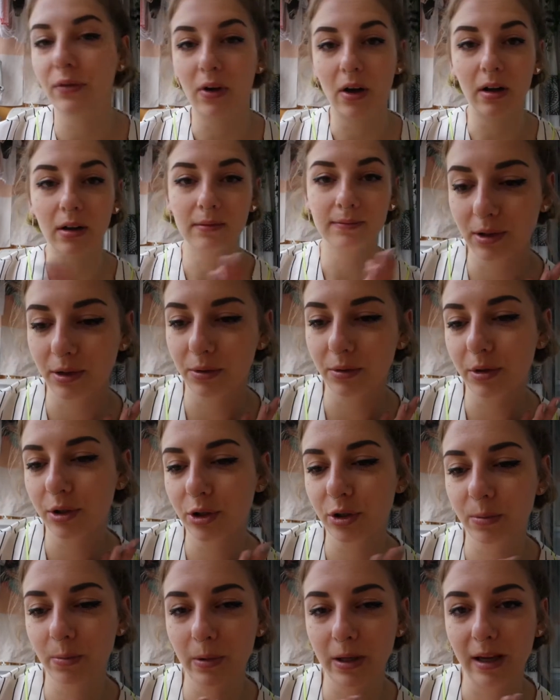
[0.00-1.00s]
of all you, you
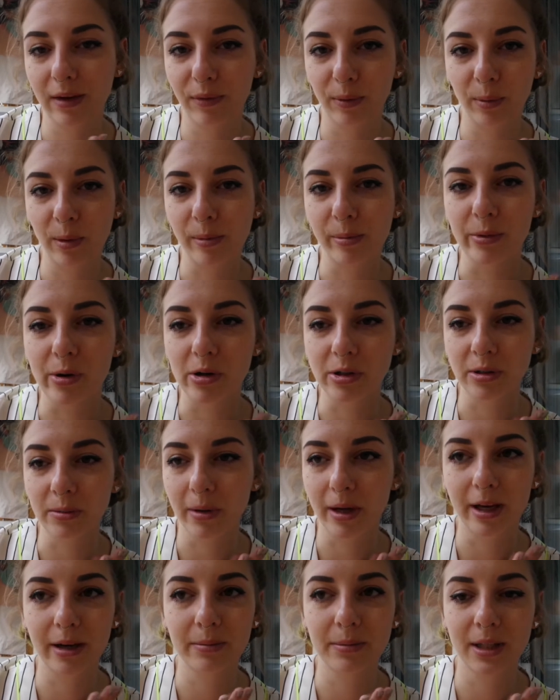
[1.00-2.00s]
shouldn't be giving people
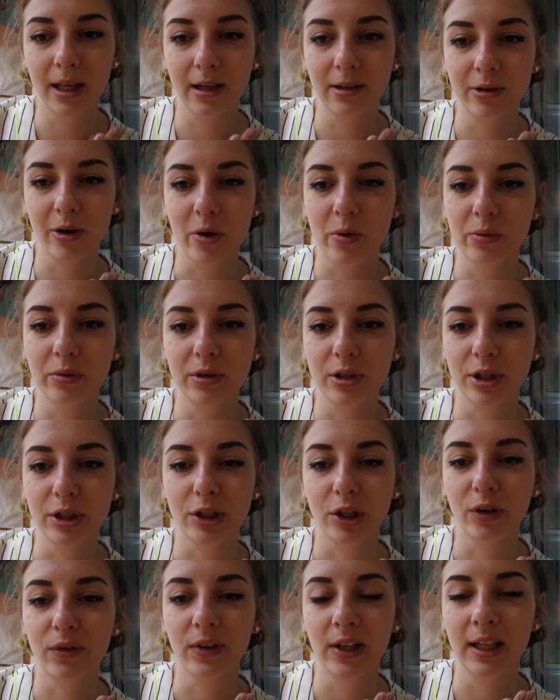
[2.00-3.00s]
ultimatums that don't
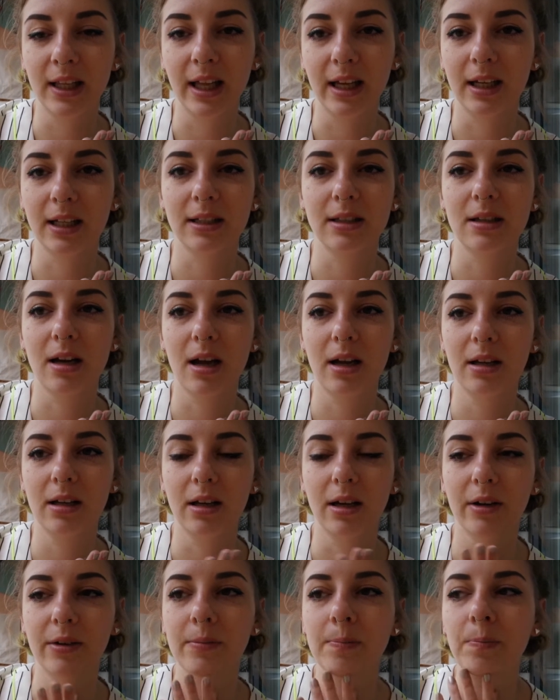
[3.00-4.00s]
deserve it like it's not
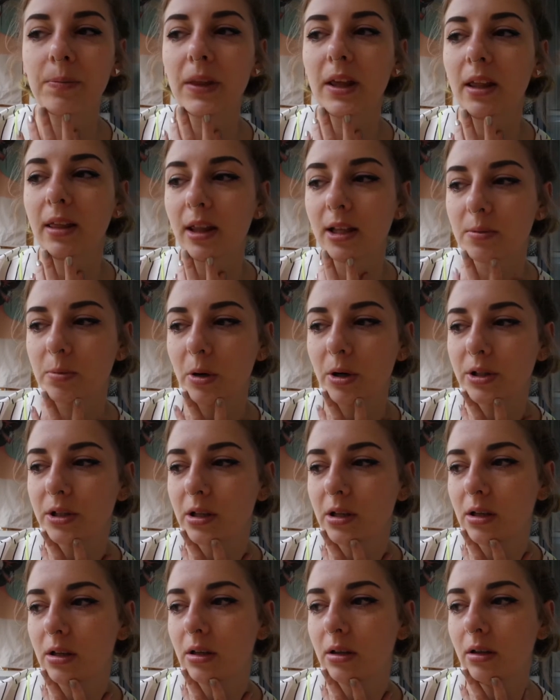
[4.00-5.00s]
you know this
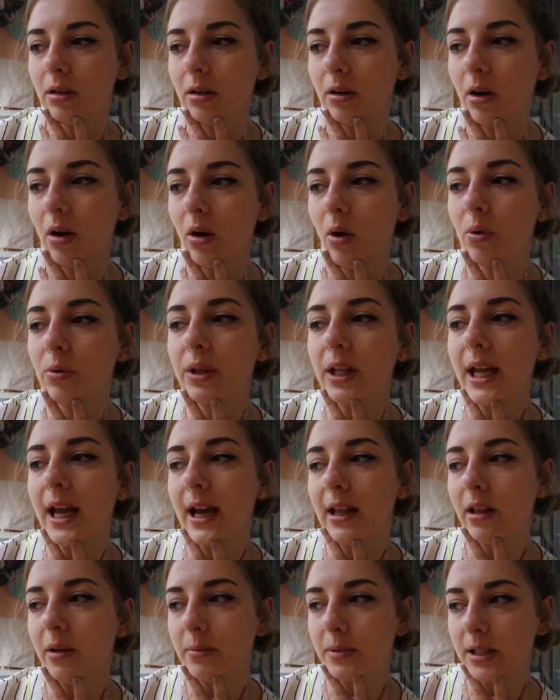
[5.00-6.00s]
person only
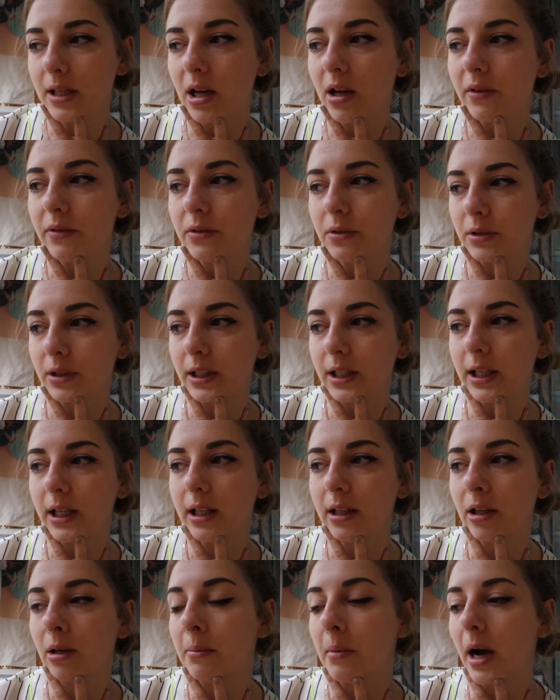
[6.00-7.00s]
had themselves really
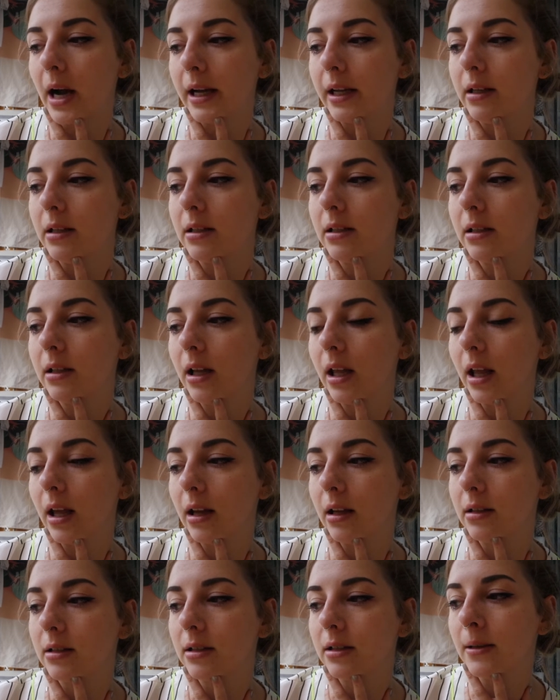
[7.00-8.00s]
in their mind
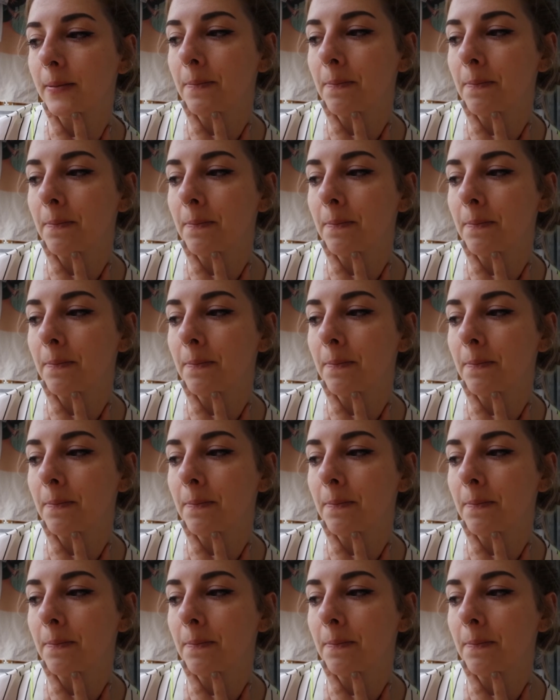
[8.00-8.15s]
and